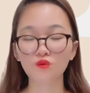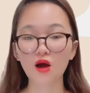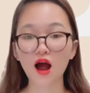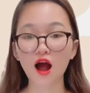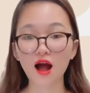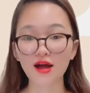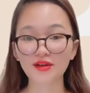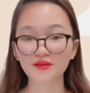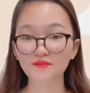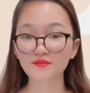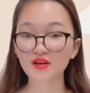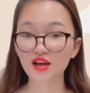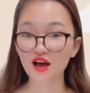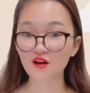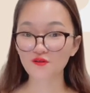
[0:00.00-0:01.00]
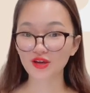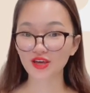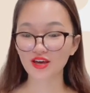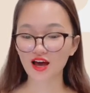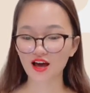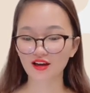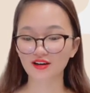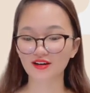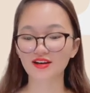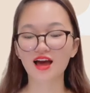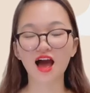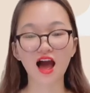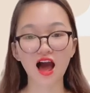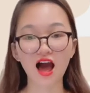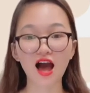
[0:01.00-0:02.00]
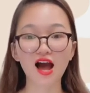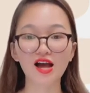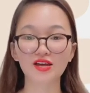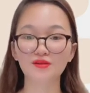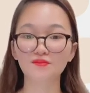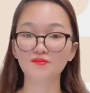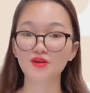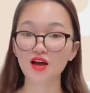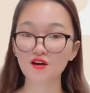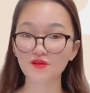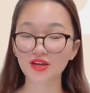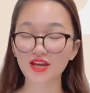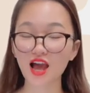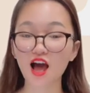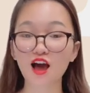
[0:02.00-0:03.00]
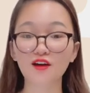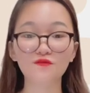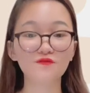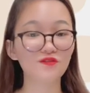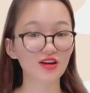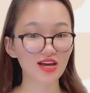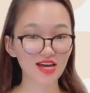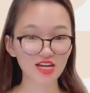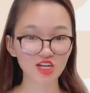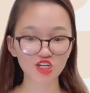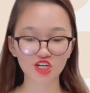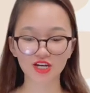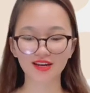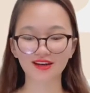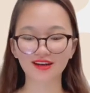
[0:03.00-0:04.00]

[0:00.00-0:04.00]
I'm going on. I'm going on vacation.